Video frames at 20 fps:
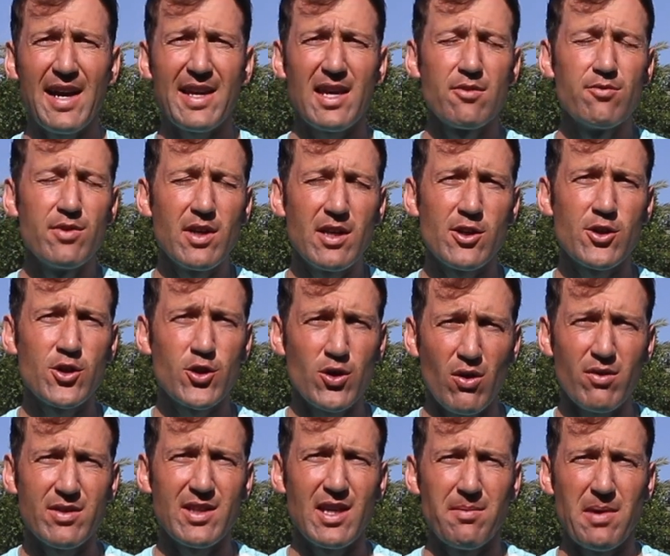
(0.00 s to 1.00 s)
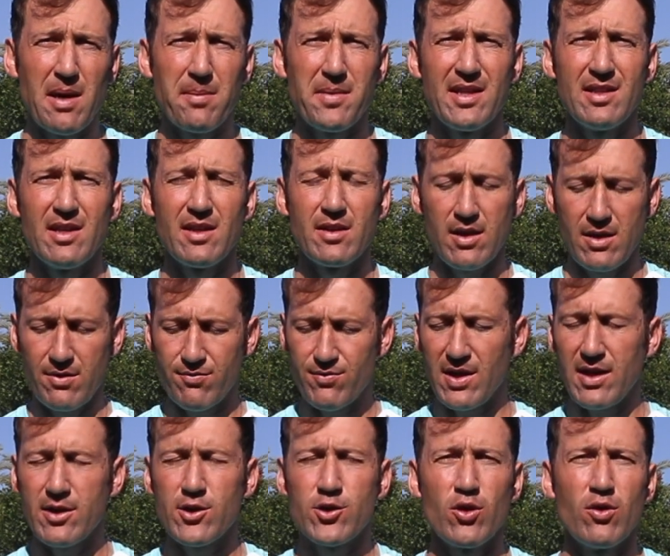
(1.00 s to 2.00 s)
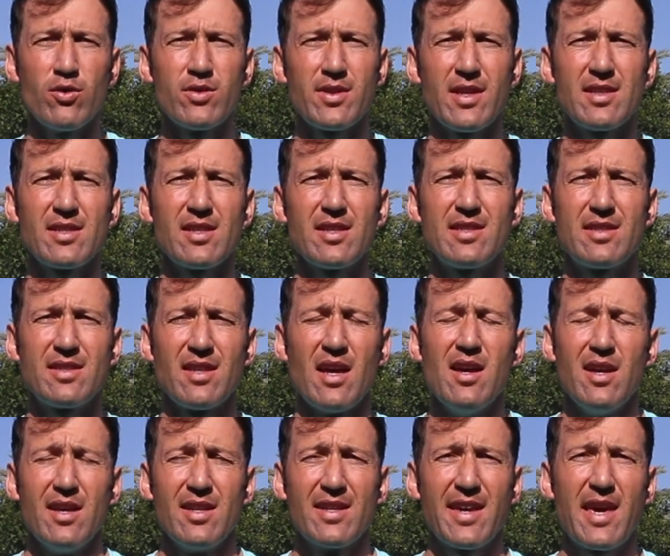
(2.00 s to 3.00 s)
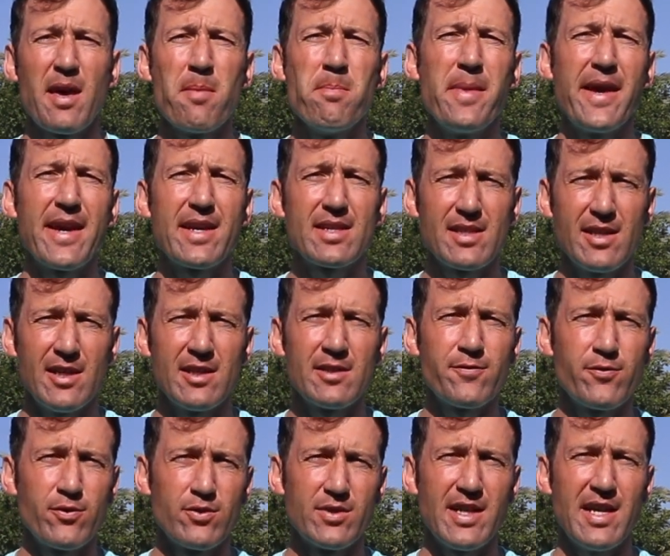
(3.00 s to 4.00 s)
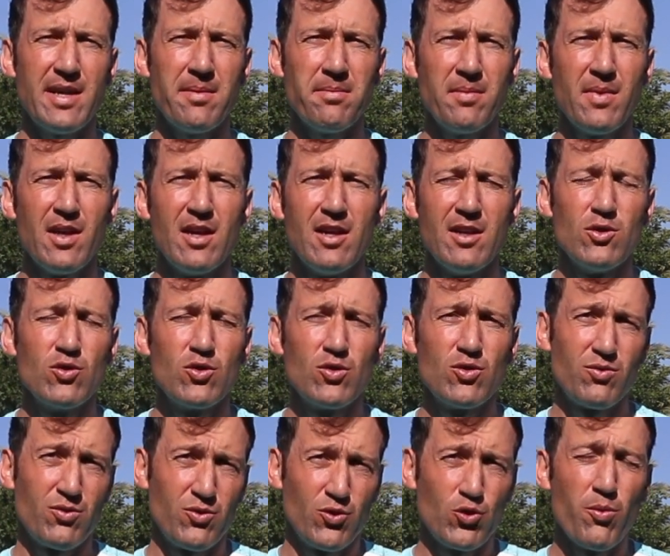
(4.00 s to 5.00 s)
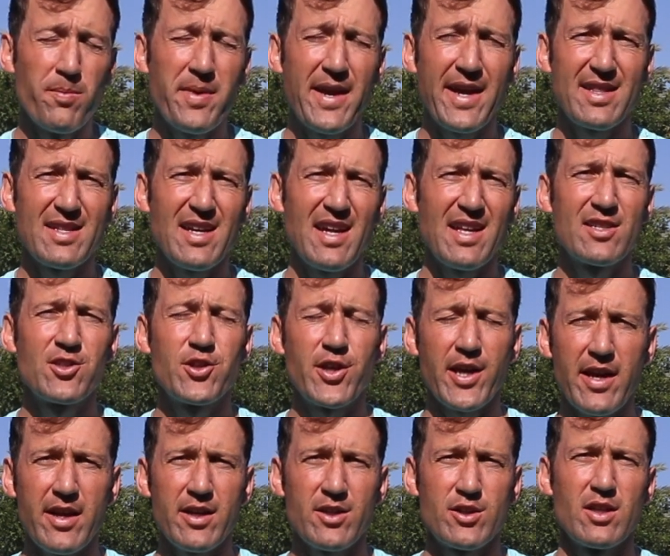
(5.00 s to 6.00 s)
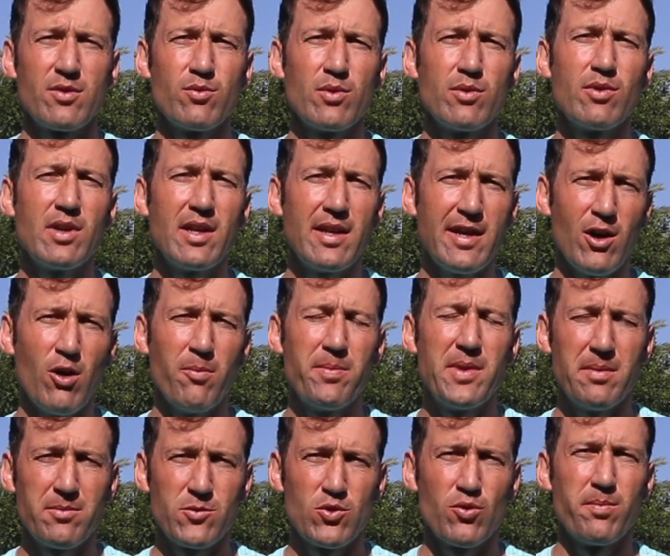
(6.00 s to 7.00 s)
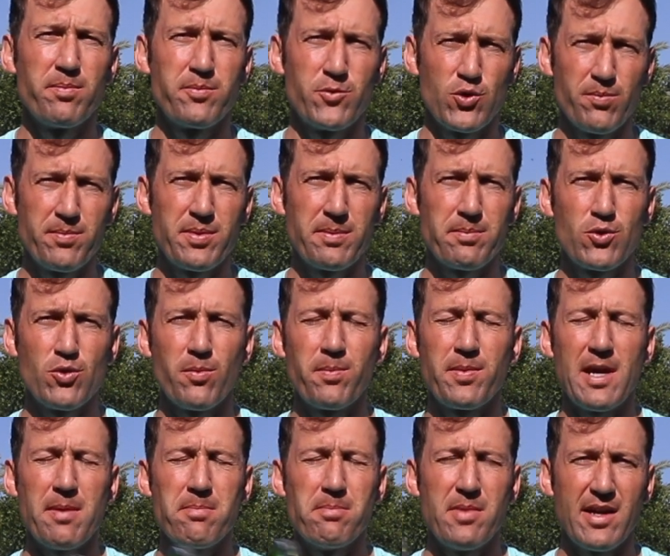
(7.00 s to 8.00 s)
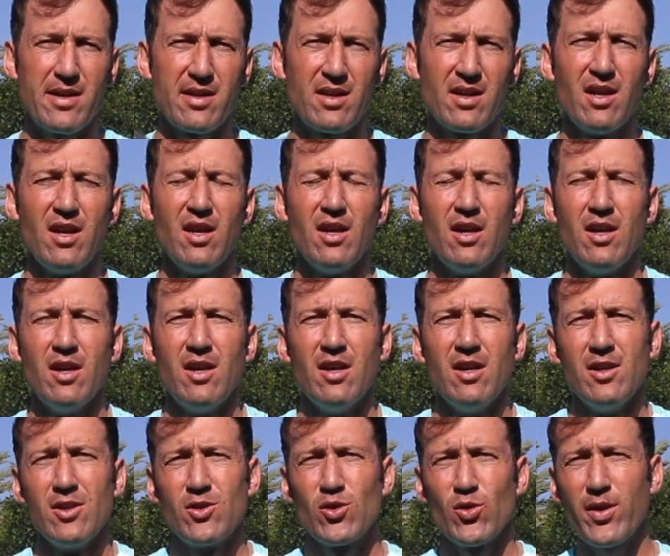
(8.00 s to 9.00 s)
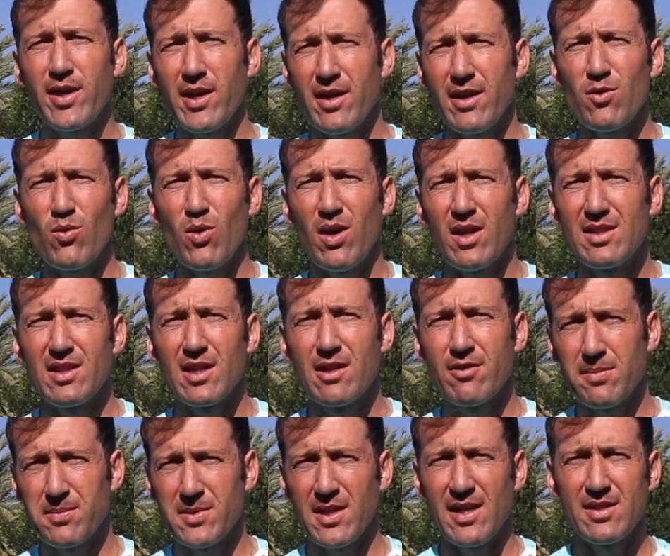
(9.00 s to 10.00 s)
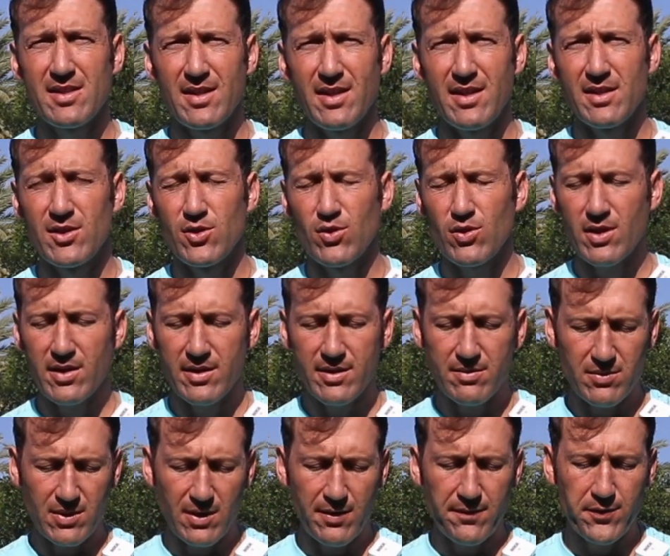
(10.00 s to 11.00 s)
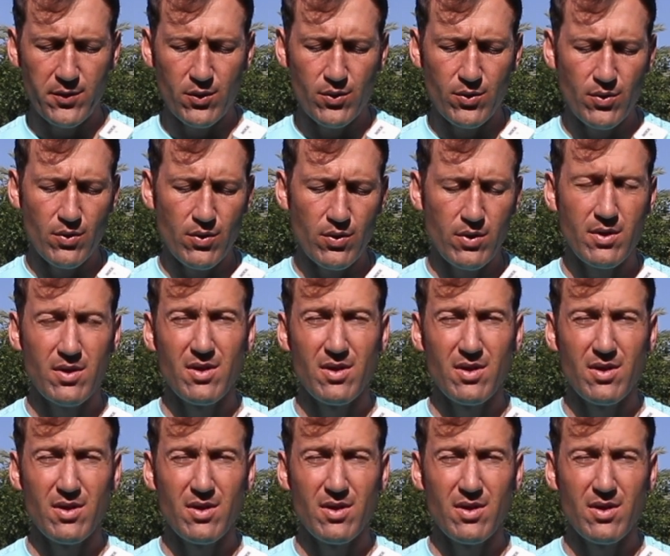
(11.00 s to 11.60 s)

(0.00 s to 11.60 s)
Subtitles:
really show them. I mean, I can really show things that can make sense for them to make that change that will really help them to play better. So here what the grip test is. You can, if you